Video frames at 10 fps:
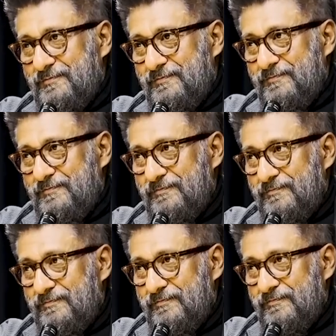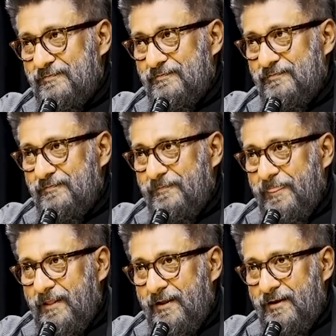
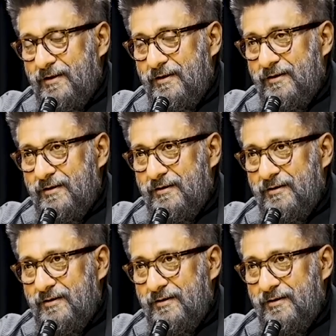No one is speaking in this clip.